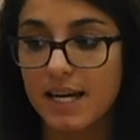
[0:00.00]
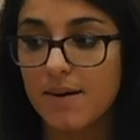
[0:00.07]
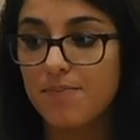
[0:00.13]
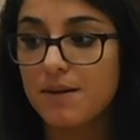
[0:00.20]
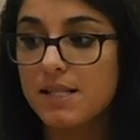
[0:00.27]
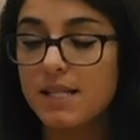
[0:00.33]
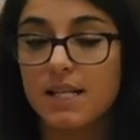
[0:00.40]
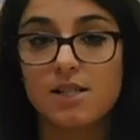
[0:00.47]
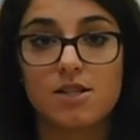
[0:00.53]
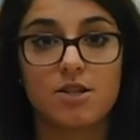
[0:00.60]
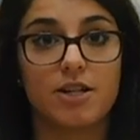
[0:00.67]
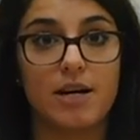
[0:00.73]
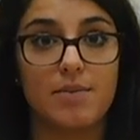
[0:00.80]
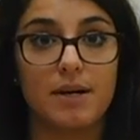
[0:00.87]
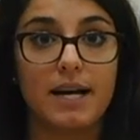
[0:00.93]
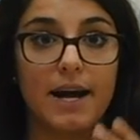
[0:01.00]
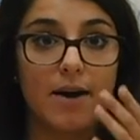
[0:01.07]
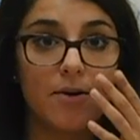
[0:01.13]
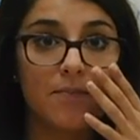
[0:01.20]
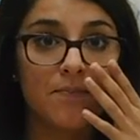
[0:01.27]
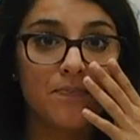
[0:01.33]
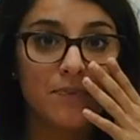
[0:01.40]
up this Instagram
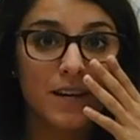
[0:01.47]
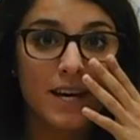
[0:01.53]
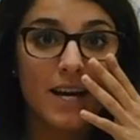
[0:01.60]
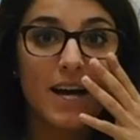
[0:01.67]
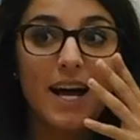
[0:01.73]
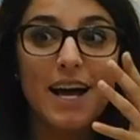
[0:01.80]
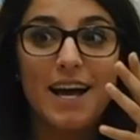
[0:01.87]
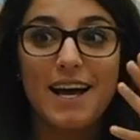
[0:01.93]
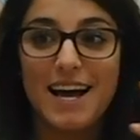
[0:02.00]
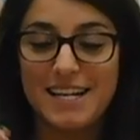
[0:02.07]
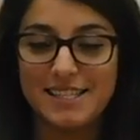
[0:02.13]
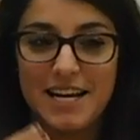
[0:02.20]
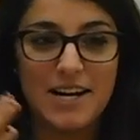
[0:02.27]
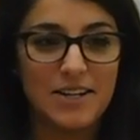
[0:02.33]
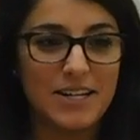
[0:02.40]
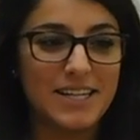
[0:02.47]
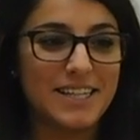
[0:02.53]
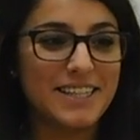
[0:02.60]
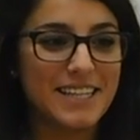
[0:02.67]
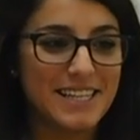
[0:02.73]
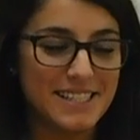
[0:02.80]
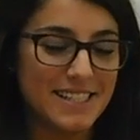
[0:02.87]
account, as Aaron
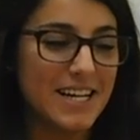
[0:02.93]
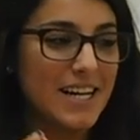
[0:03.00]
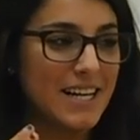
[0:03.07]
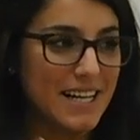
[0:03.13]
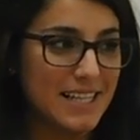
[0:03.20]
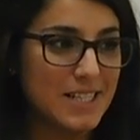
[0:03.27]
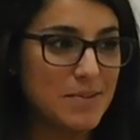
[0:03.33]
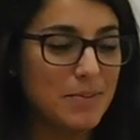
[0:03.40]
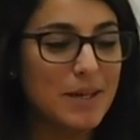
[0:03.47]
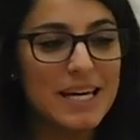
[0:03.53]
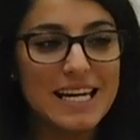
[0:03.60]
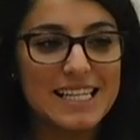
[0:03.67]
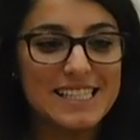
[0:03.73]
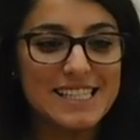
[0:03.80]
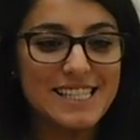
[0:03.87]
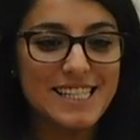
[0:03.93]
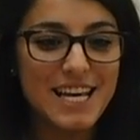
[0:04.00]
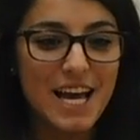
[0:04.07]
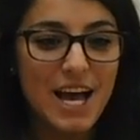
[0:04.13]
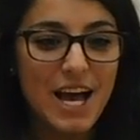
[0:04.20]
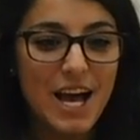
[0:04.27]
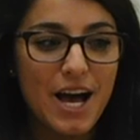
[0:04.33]
is gonna, explains,
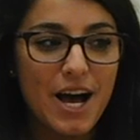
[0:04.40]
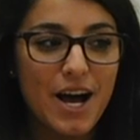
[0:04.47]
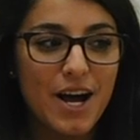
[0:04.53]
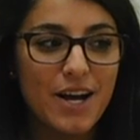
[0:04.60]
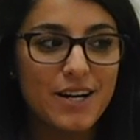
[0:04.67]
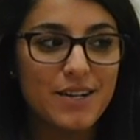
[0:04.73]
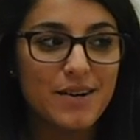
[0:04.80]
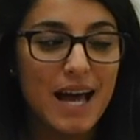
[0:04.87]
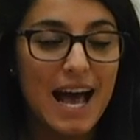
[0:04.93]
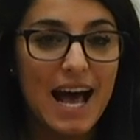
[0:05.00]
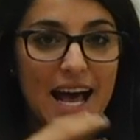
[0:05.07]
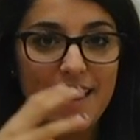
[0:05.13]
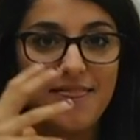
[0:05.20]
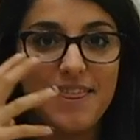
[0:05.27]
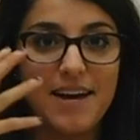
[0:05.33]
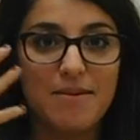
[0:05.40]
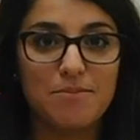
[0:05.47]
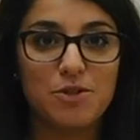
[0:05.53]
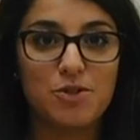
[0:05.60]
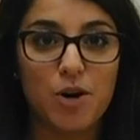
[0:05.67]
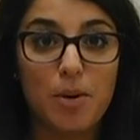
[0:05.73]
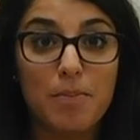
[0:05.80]
had them
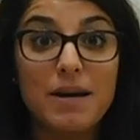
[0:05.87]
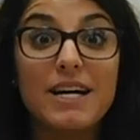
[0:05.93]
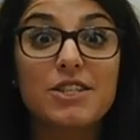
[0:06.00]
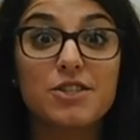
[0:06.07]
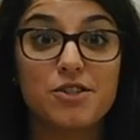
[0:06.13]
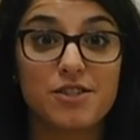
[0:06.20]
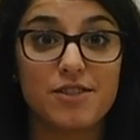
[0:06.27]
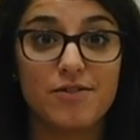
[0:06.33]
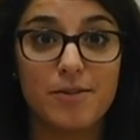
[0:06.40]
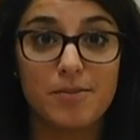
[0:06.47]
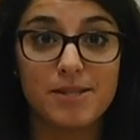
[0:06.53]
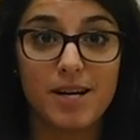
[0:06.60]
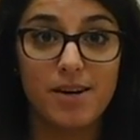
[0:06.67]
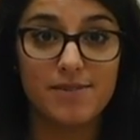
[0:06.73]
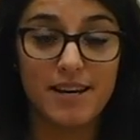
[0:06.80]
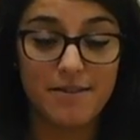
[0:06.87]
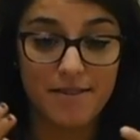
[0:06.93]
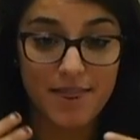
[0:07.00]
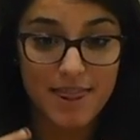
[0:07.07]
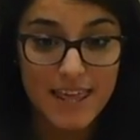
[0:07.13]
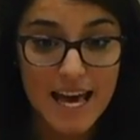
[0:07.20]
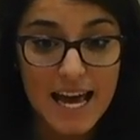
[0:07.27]
draw pictures of themselves,
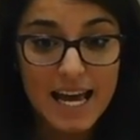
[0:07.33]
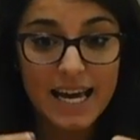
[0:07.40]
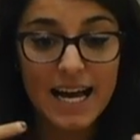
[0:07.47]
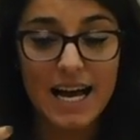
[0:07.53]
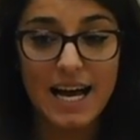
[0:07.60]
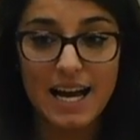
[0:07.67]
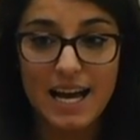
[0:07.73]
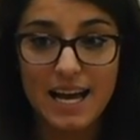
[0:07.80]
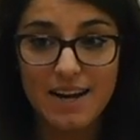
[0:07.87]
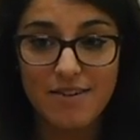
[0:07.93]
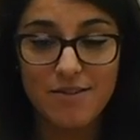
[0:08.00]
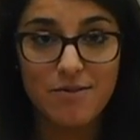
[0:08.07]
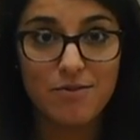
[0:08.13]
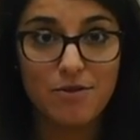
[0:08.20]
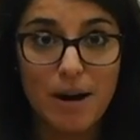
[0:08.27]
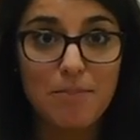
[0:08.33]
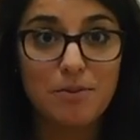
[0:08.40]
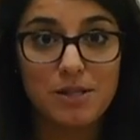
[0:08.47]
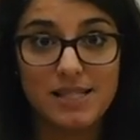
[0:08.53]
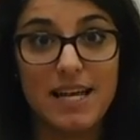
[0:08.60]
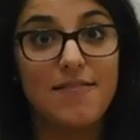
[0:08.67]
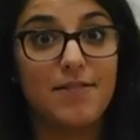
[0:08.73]
have they
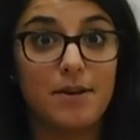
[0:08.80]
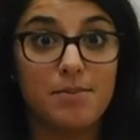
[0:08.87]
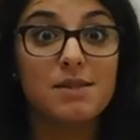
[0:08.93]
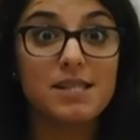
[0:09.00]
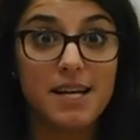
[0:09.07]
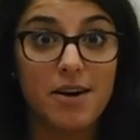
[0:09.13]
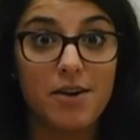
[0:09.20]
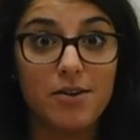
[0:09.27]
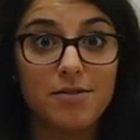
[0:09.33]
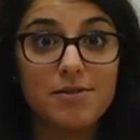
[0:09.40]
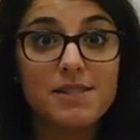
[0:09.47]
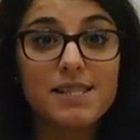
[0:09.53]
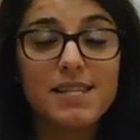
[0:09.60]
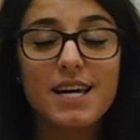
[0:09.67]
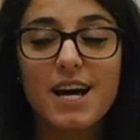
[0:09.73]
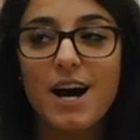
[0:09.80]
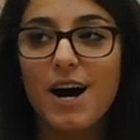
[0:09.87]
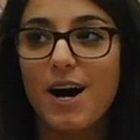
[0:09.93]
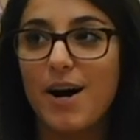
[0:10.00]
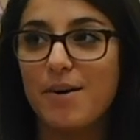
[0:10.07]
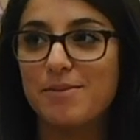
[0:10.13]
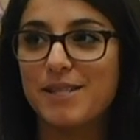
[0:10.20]
represent themselves
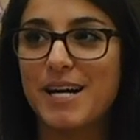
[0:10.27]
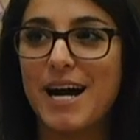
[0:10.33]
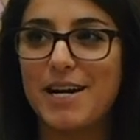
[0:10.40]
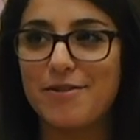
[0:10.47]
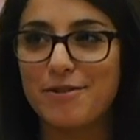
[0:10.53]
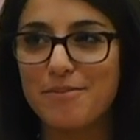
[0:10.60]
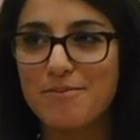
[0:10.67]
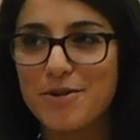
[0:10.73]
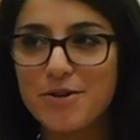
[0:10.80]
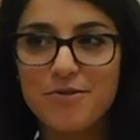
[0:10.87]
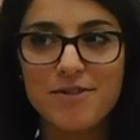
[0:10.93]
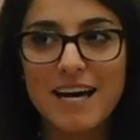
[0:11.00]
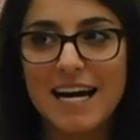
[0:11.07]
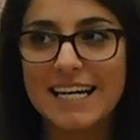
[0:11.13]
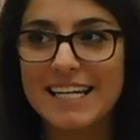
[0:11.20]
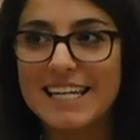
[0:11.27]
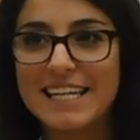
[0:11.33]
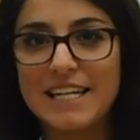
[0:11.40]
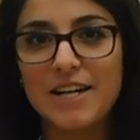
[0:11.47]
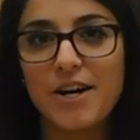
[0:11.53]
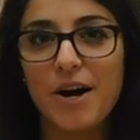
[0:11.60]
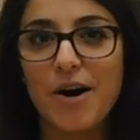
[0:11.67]
um, to kind of remove that
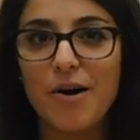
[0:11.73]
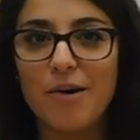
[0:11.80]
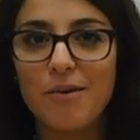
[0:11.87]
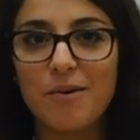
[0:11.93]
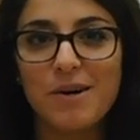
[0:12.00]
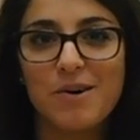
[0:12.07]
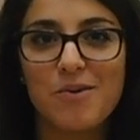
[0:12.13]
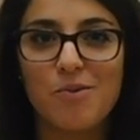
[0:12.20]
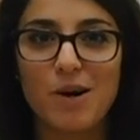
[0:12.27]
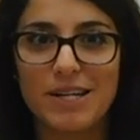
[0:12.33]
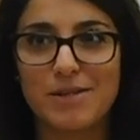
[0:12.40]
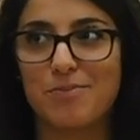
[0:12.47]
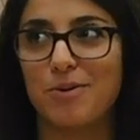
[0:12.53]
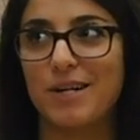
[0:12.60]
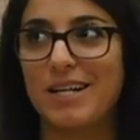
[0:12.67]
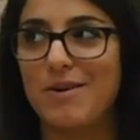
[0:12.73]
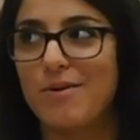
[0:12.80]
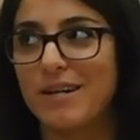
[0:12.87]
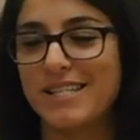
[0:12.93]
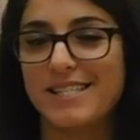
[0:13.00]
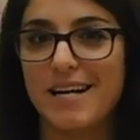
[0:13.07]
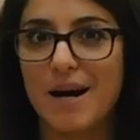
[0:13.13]
ego, what is pretty, what
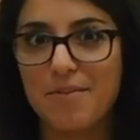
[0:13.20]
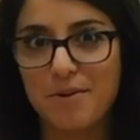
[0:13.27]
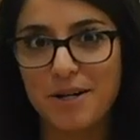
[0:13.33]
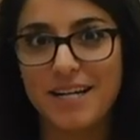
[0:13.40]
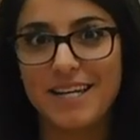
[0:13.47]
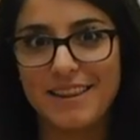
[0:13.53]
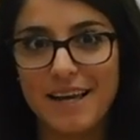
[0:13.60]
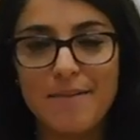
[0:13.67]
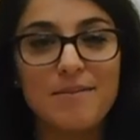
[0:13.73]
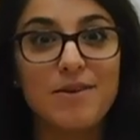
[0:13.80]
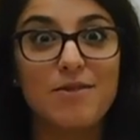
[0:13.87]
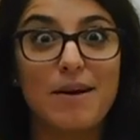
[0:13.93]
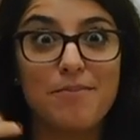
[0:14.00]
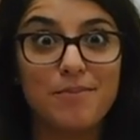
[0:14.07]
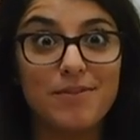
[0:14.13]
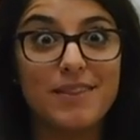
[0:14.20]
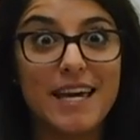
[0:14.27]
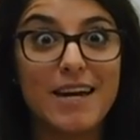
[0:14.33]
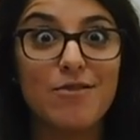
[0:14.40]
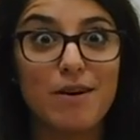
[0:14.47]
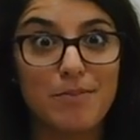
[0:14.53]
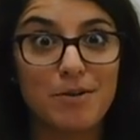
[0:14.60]
is not pretty. Let me rep,
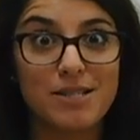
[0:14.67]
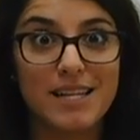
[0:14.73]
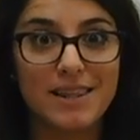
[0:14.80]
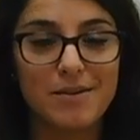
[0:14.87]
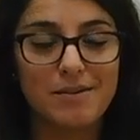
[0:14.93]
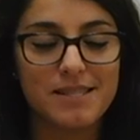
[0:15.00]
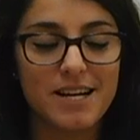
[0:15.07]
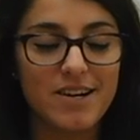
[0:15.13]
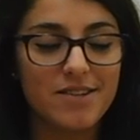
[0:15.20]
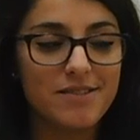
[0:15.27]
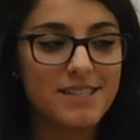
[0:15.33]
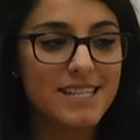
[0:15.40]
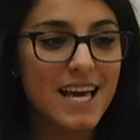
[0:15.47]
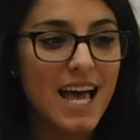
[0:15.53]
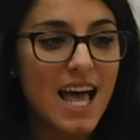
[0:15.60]
they represent themselves.